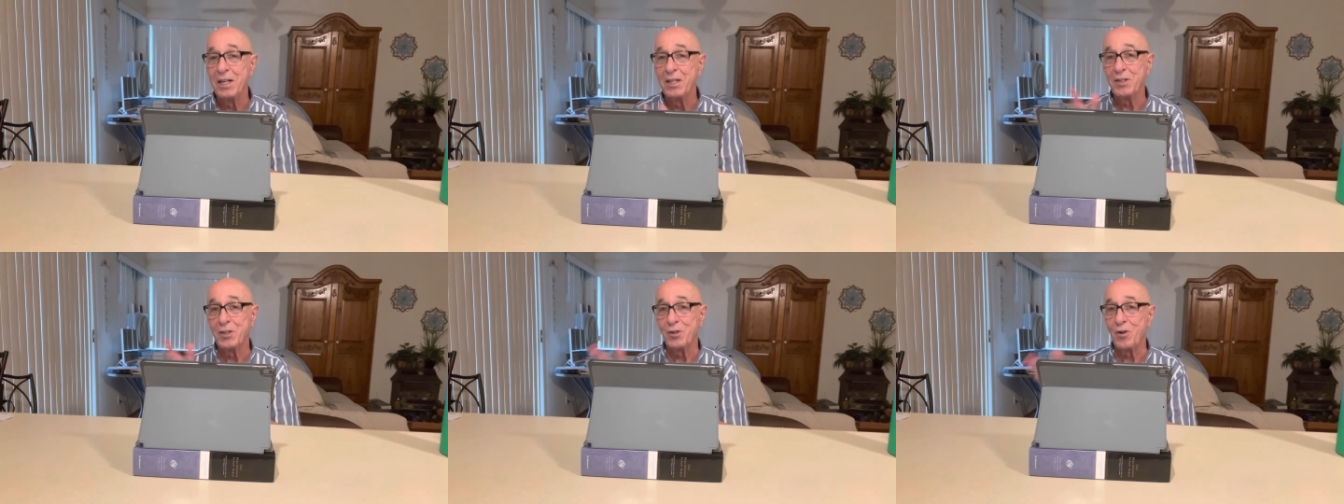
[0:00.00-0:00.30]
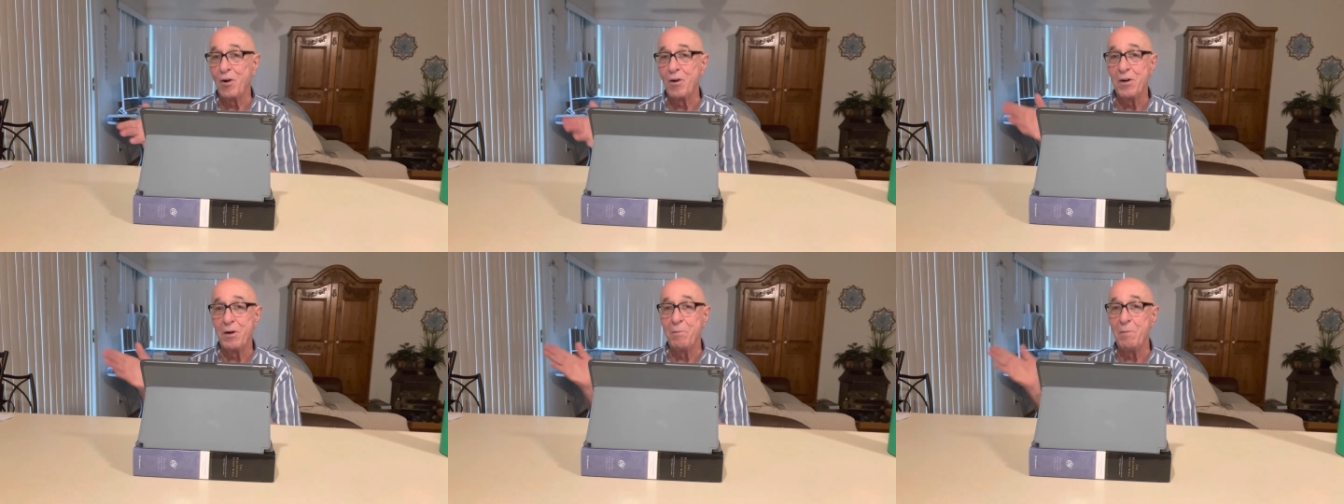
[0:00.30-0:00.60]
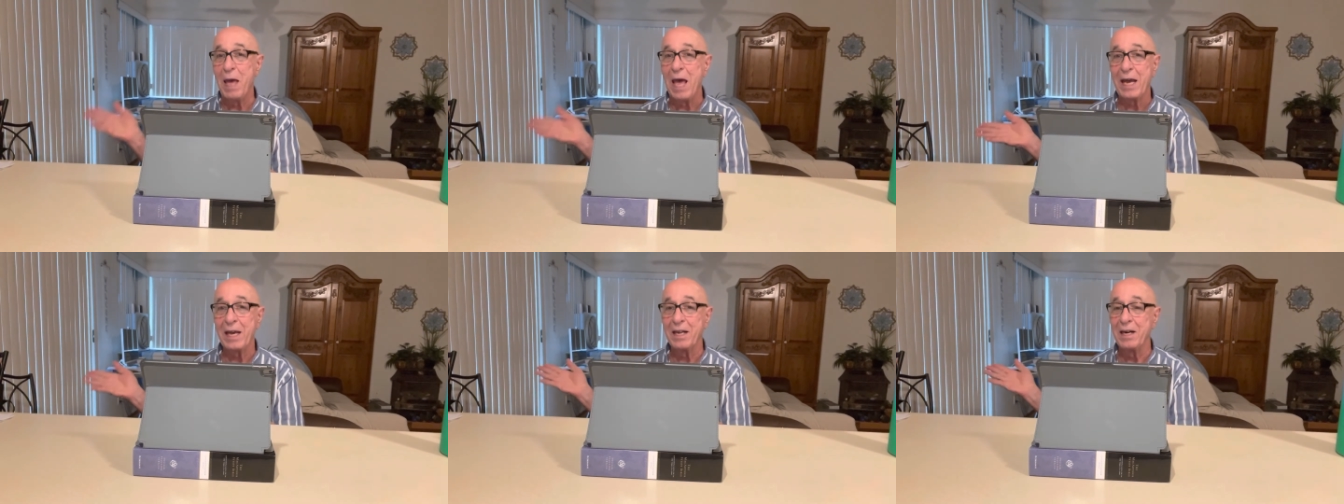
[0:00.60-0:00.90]
It started
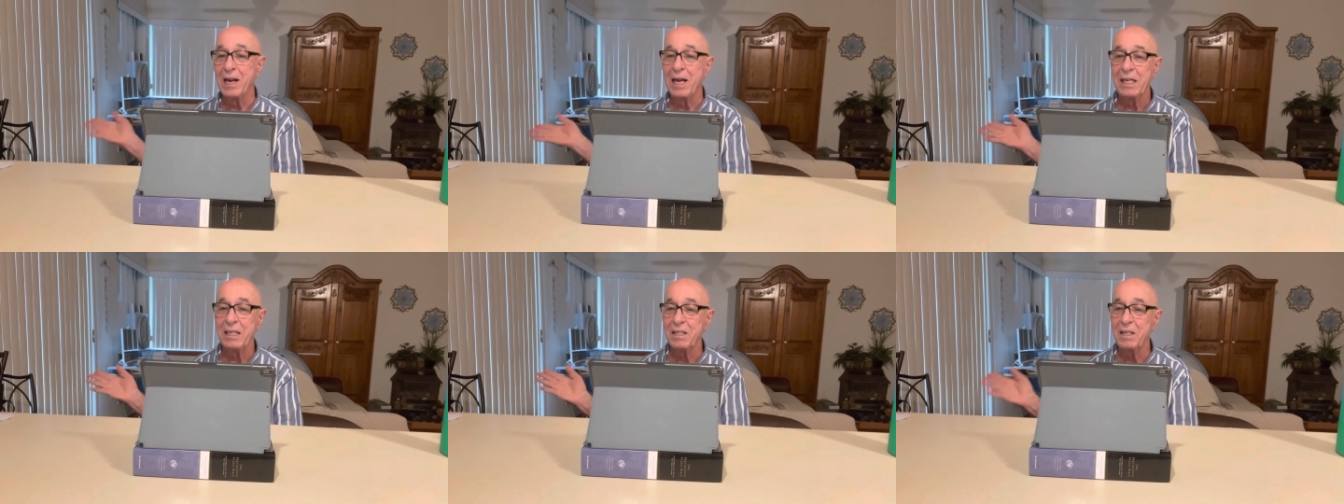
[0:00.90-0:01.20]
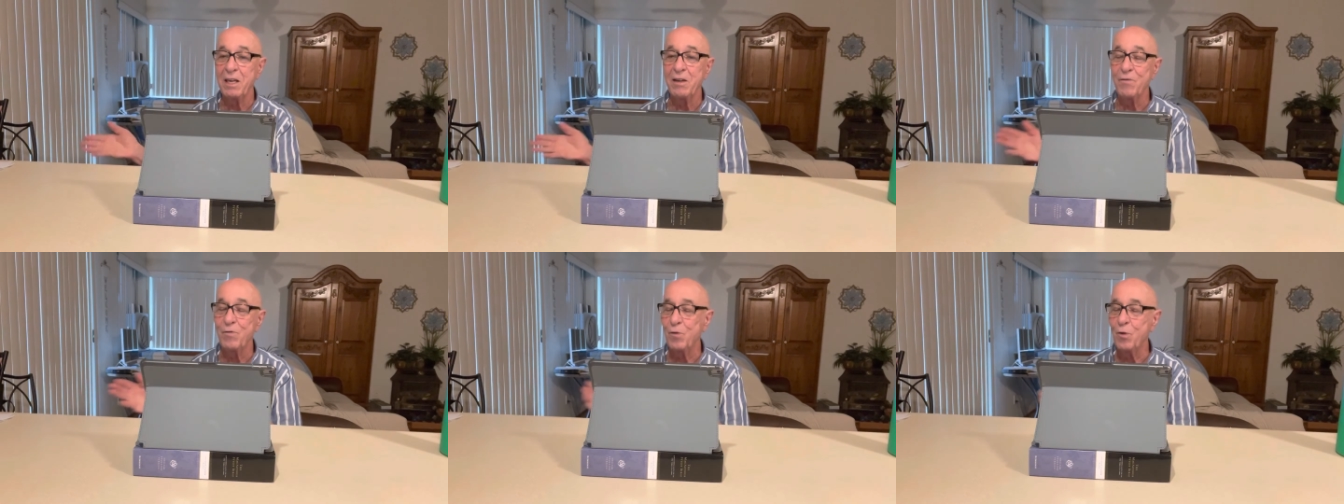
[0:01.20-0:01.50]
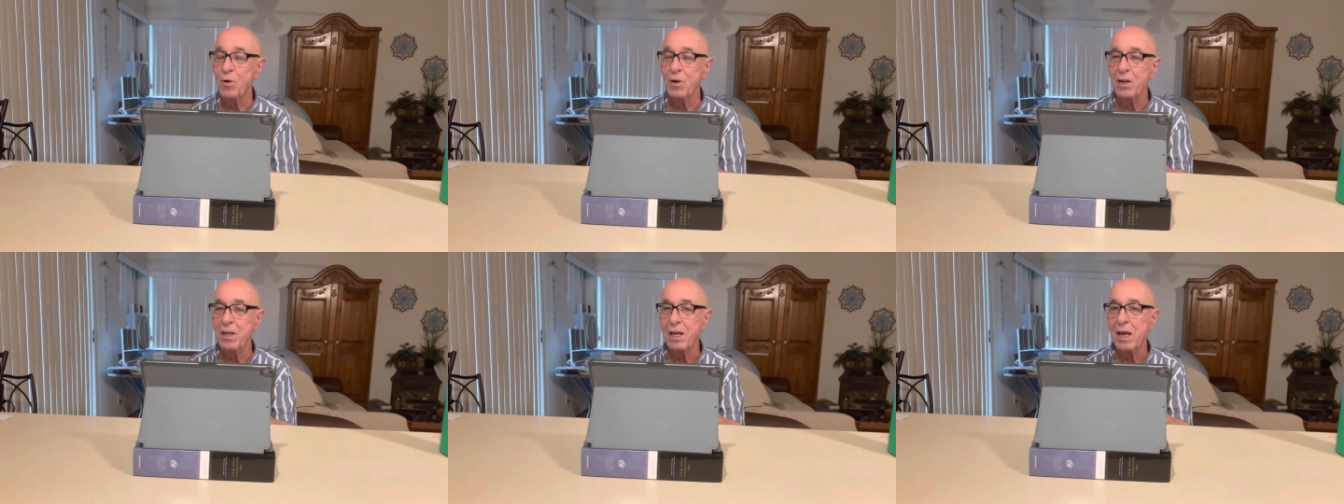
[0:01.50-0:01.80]
back in
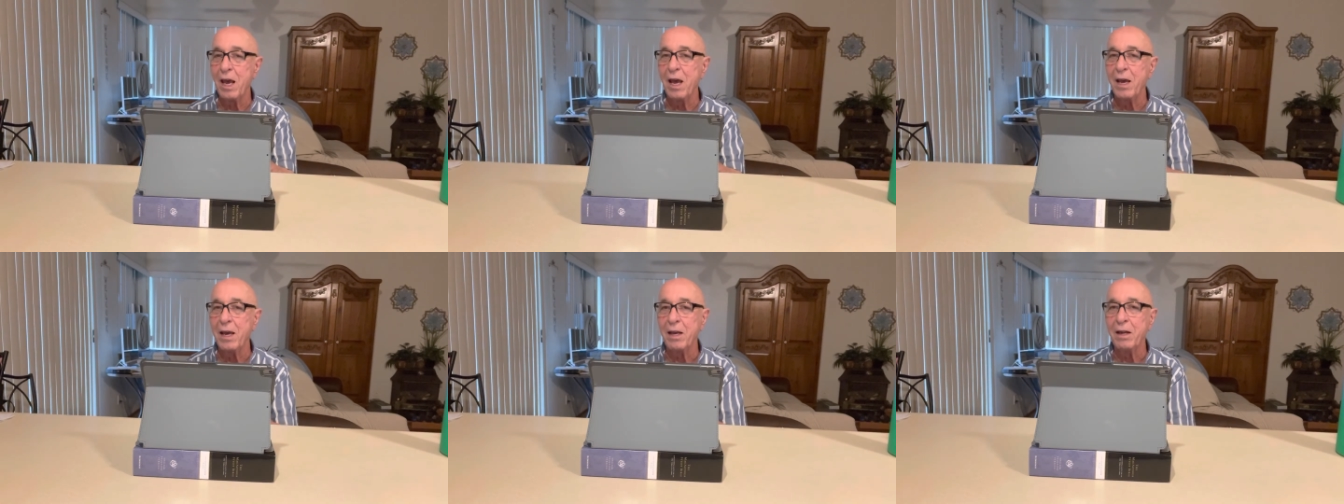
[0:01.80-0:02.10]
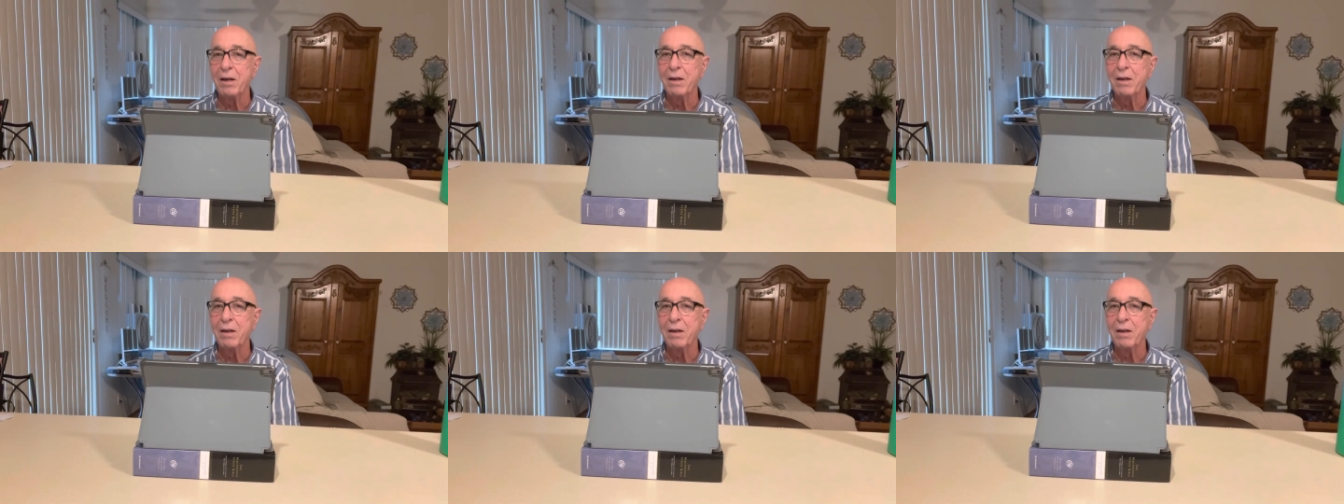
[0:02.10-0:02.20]
1948.